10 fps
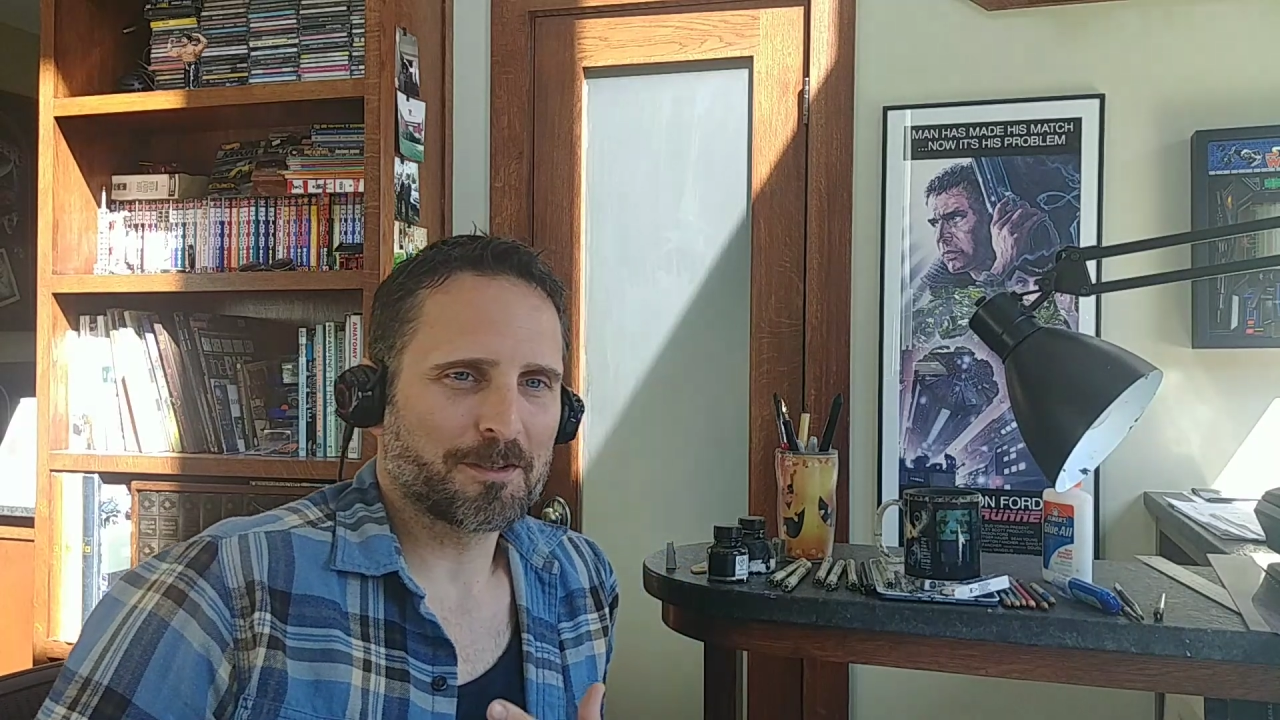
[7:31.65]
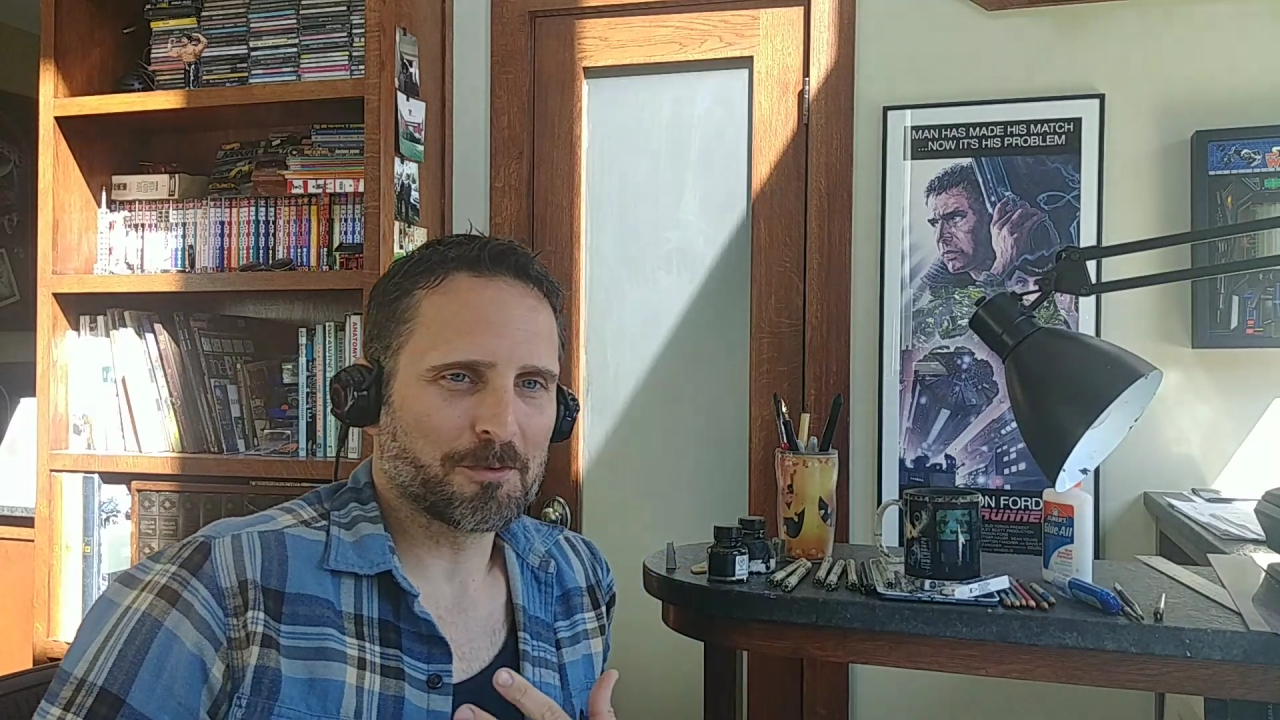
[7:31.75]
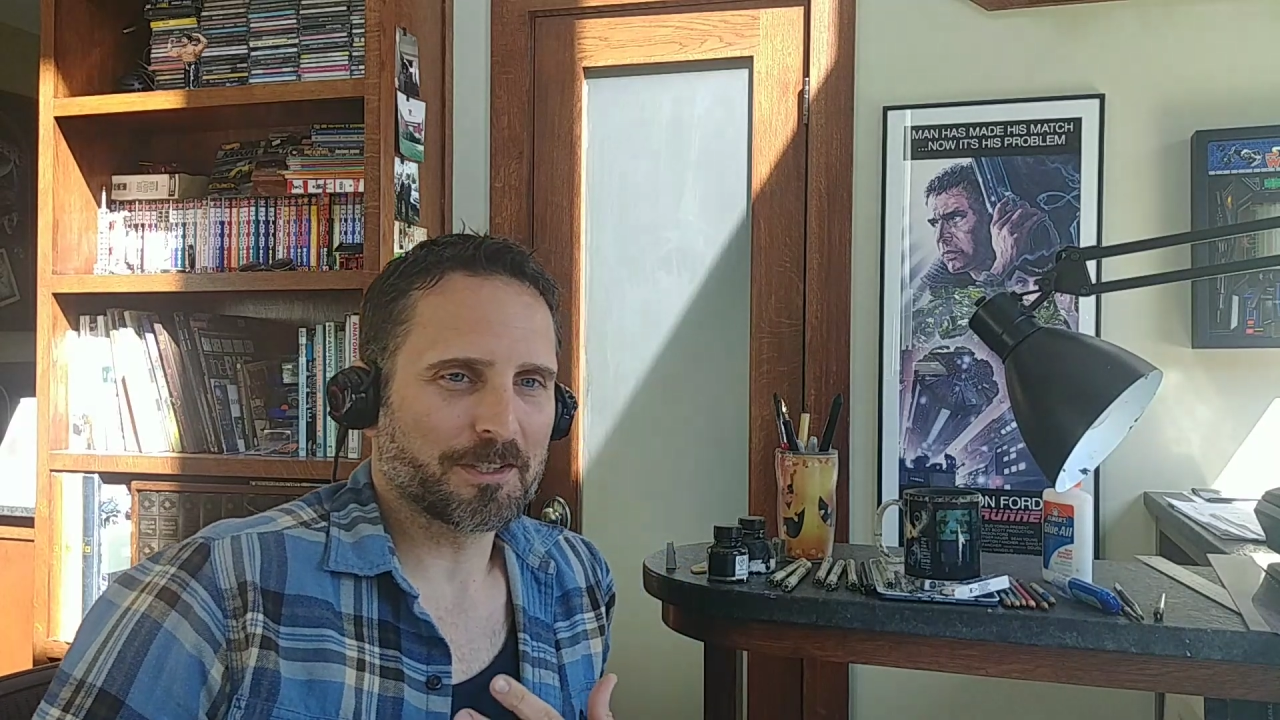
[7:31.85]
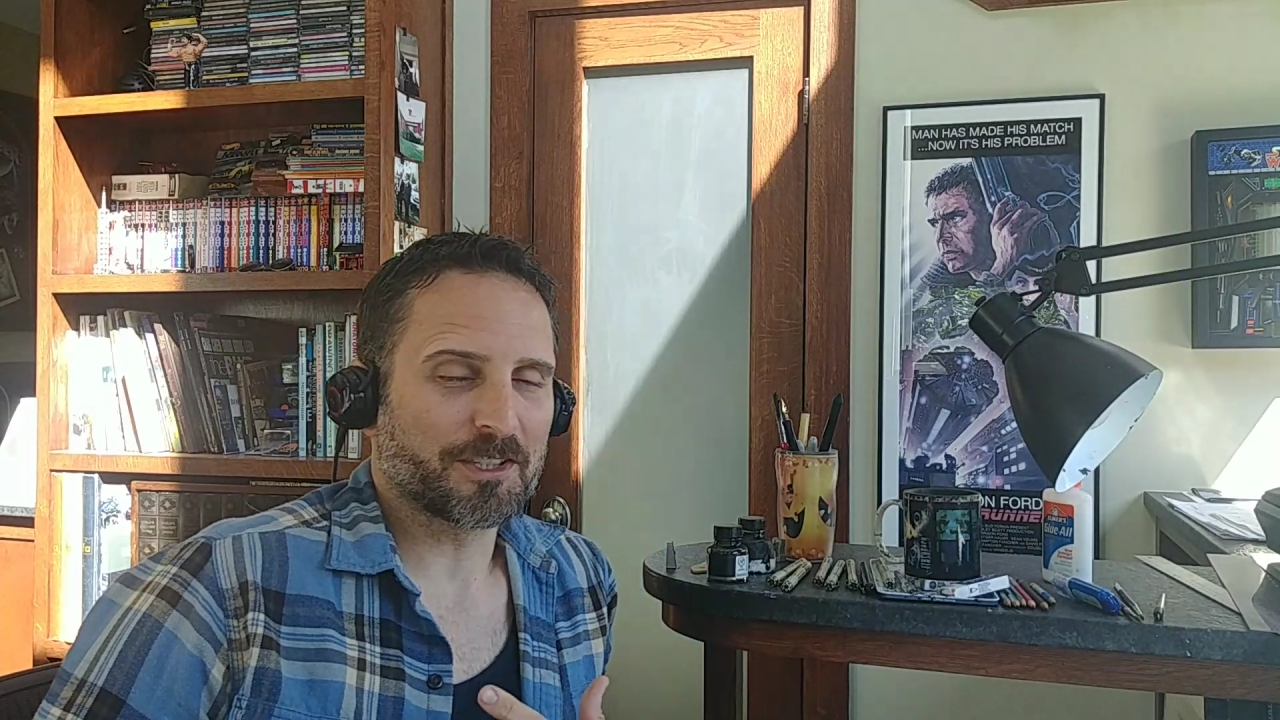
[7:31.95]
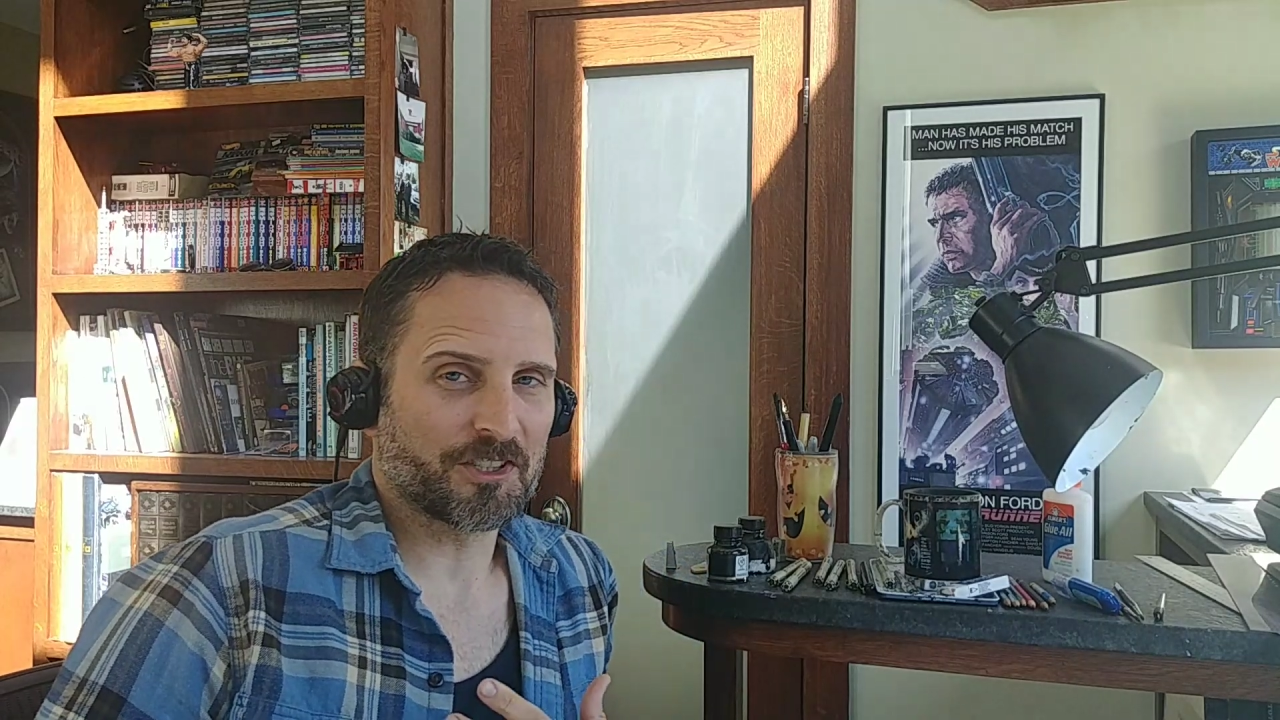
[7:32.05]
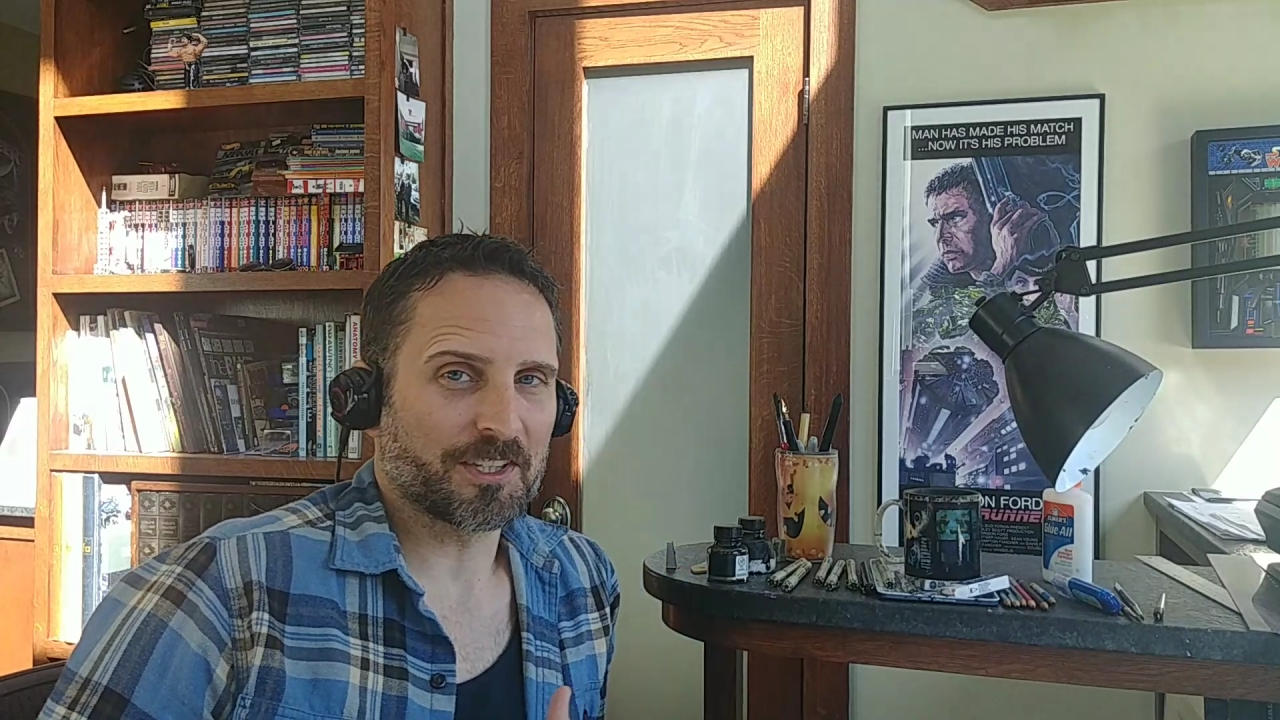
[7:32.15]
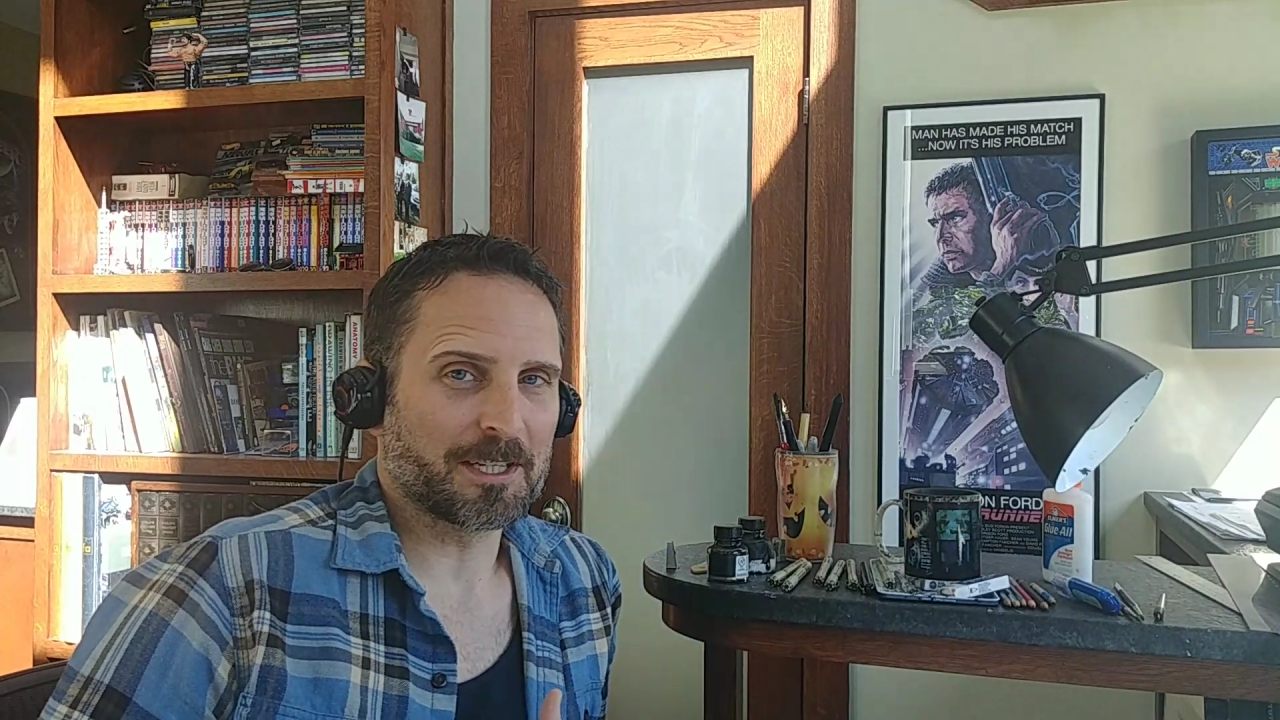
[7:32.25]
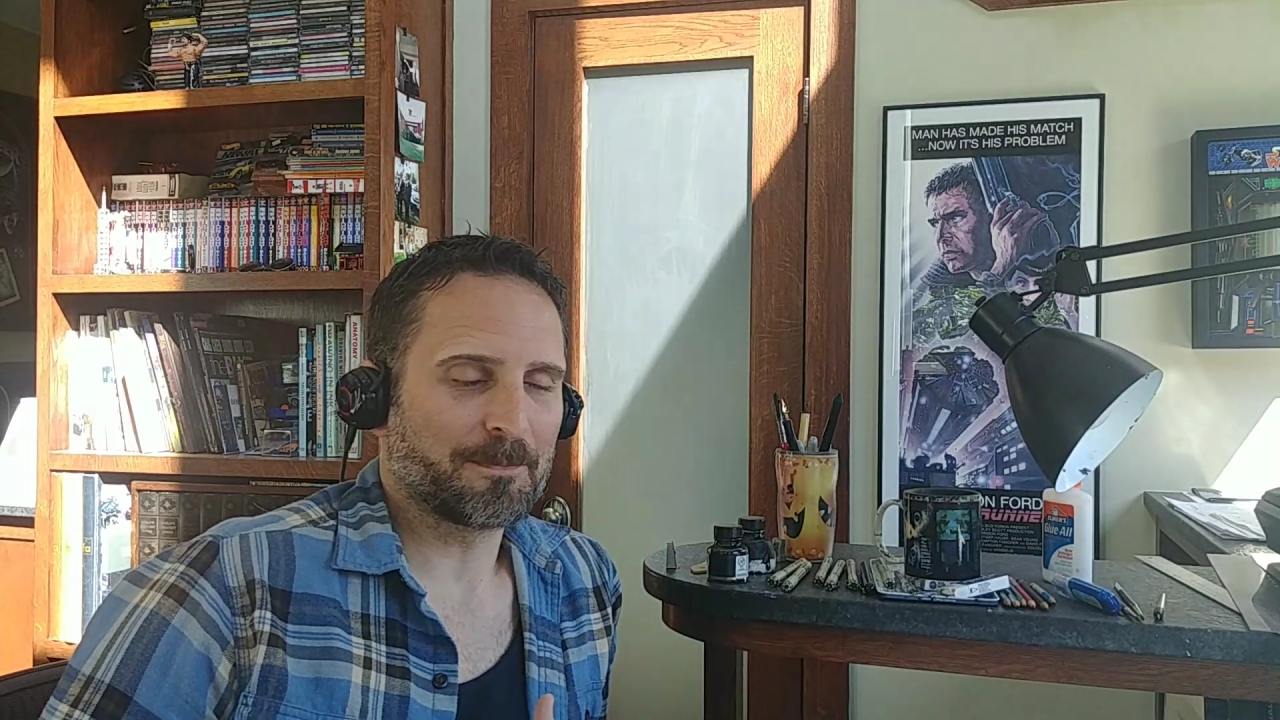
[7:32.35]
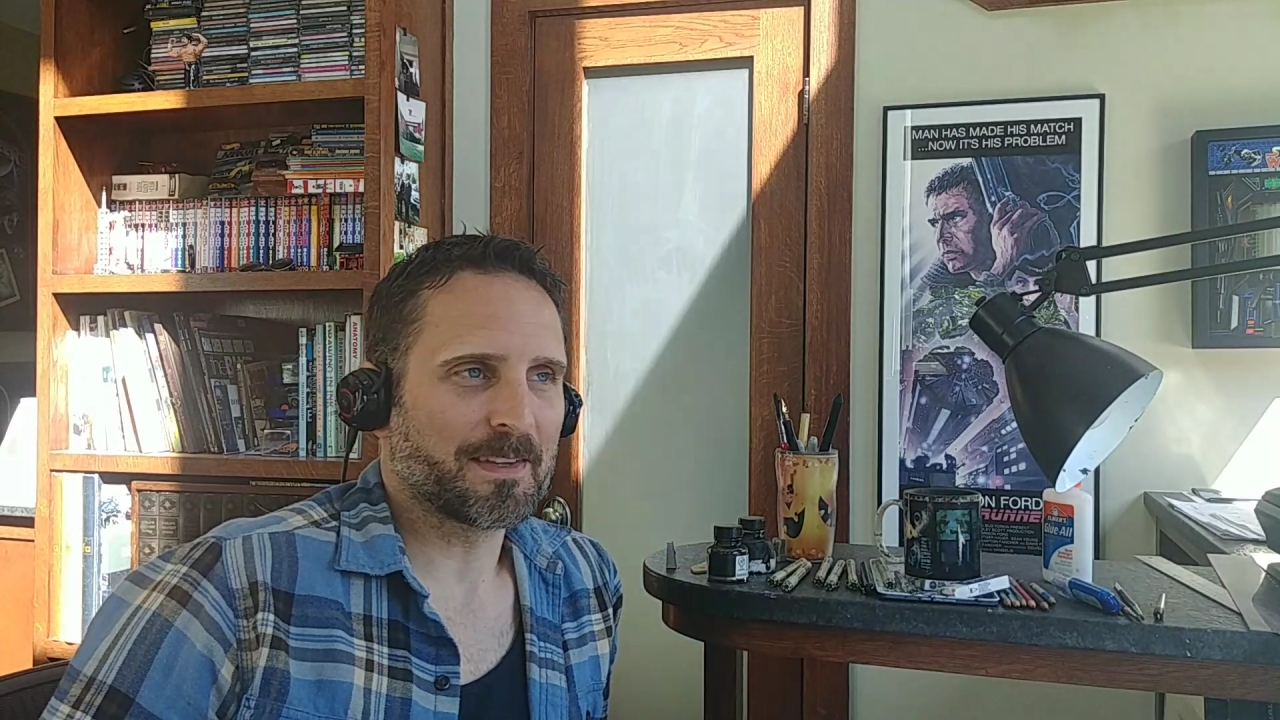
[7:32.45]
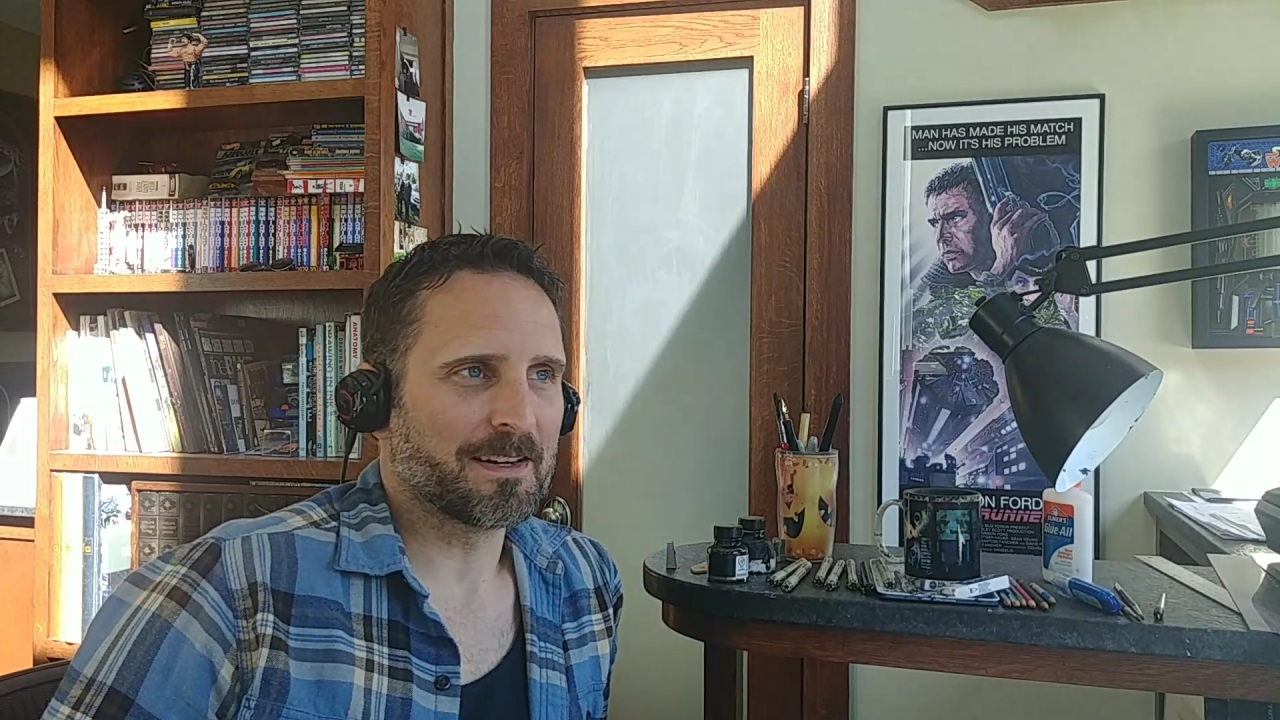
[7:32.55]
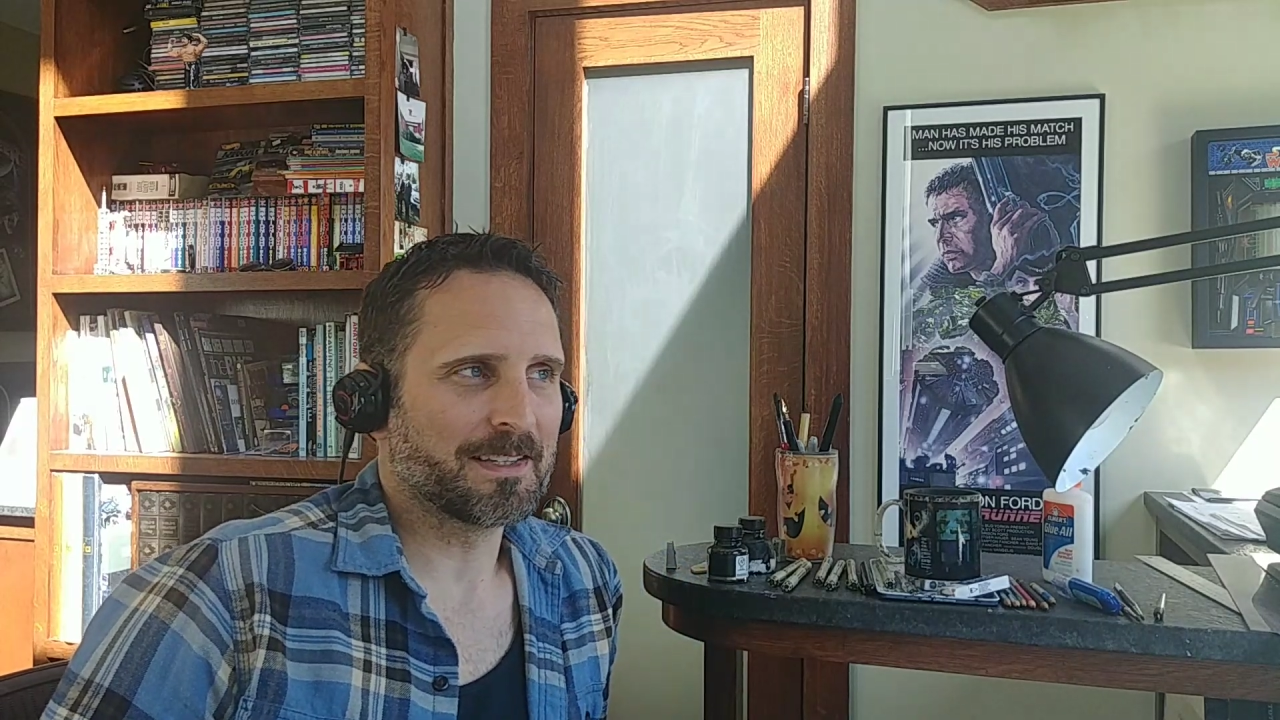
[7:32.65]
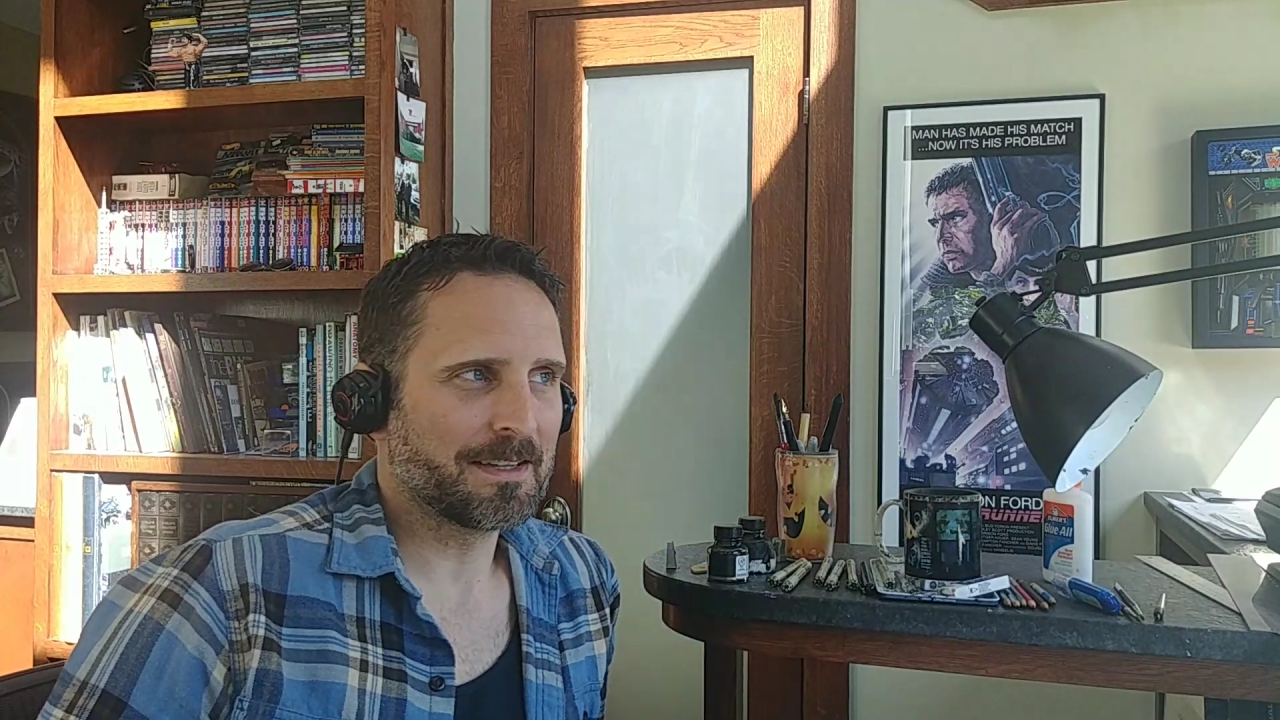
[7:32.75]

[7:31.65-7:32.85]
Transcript: really shitty.